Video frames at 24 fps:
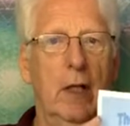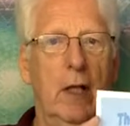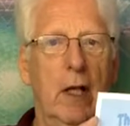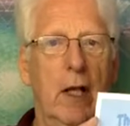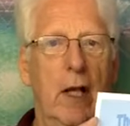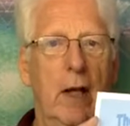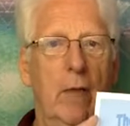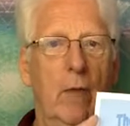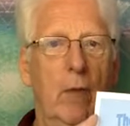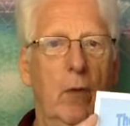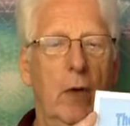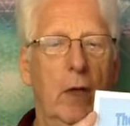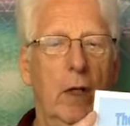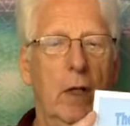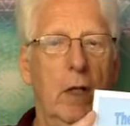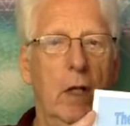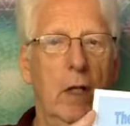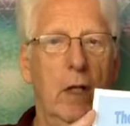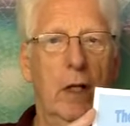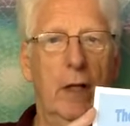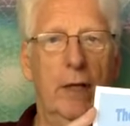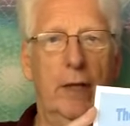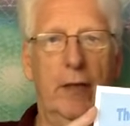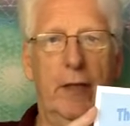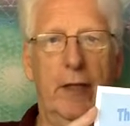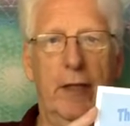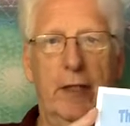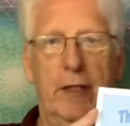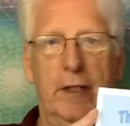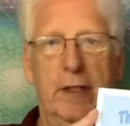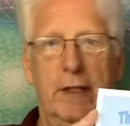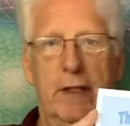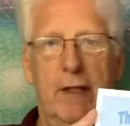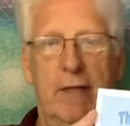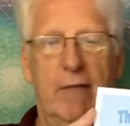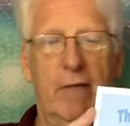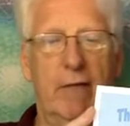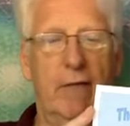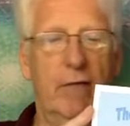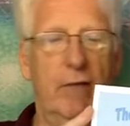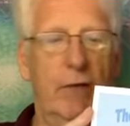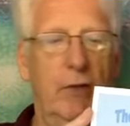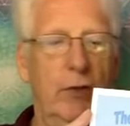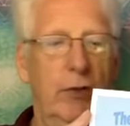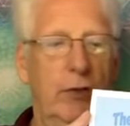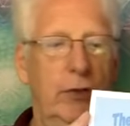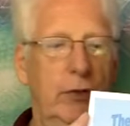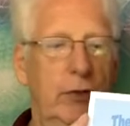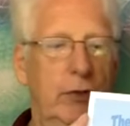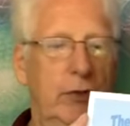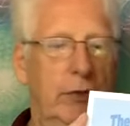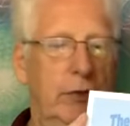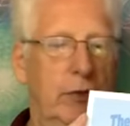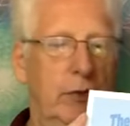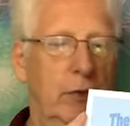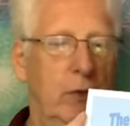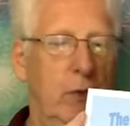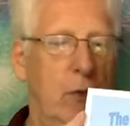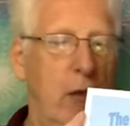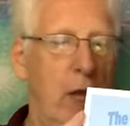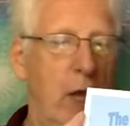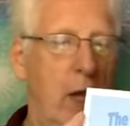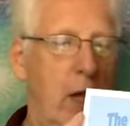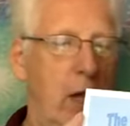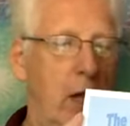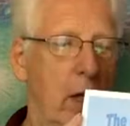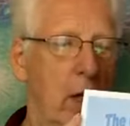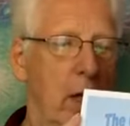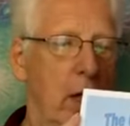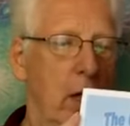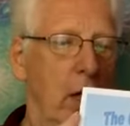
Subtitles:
Club work on these 7 virtues as well.